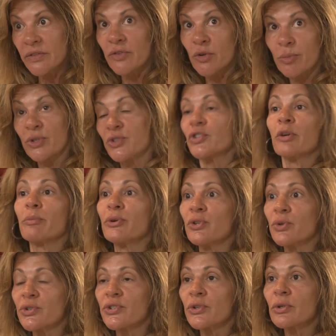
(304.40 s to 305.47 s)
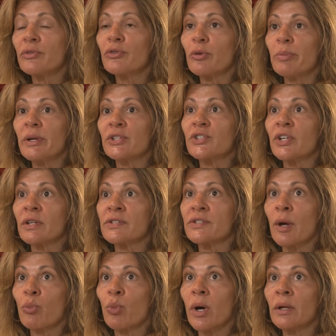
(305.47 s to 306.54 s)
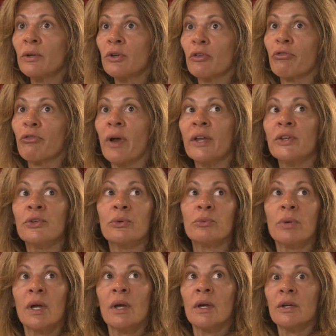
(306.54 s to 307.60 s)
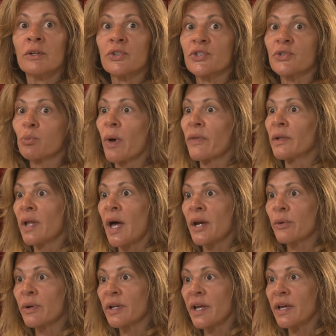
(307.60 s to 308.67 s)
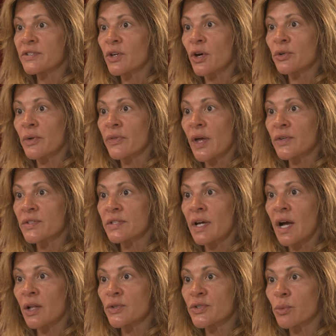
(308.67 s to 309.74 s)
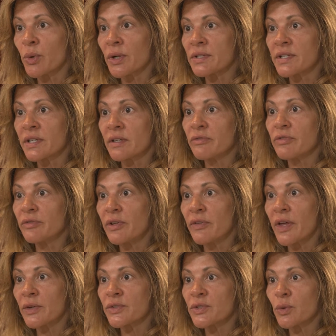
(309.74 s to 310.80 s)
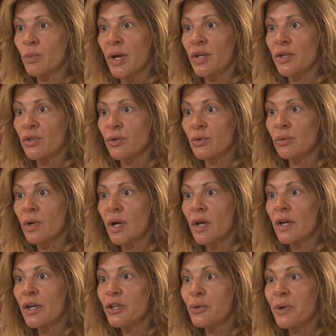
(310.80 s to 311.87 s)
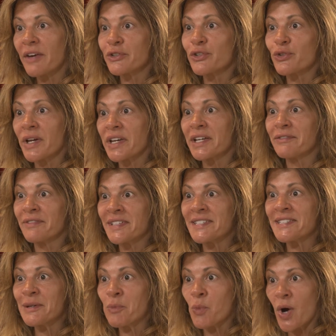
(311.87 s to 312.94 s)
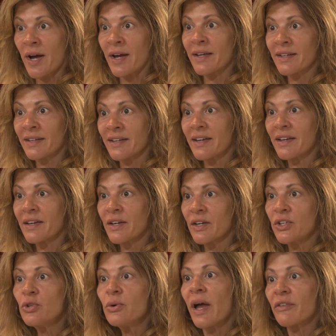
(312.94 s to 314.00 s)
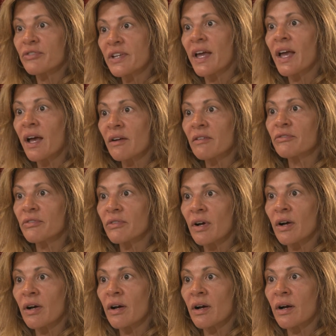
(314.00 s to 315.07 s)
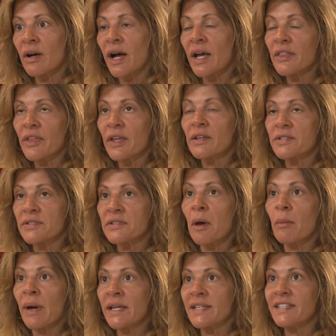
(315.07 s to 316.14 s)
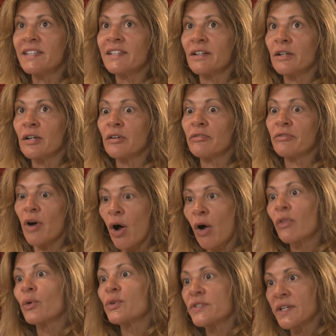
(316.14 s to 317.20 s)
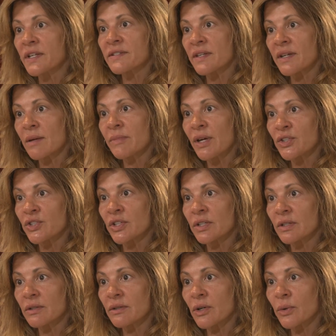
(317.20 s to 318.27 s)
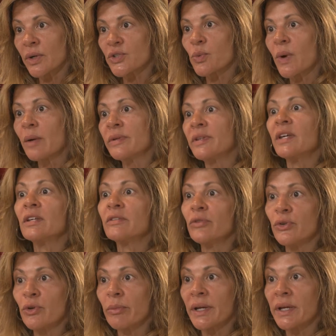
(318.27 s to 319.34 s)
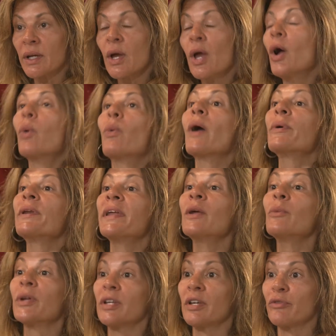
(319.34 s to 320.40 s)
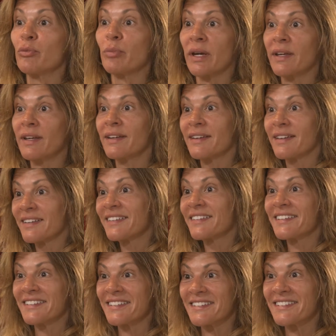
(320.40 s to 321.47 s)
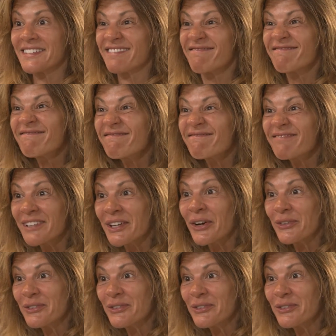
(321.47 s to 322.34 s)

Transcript: if you're pitching a producer, if you're pitching someone, your friend who just won the lottery and has $100,000 and wants to give $50,000 away to you, you have to try to convince them why. You have to have I think, some idea of all those things that I mentioned, or else why would they give you your money? Why would anyone give you money? You know,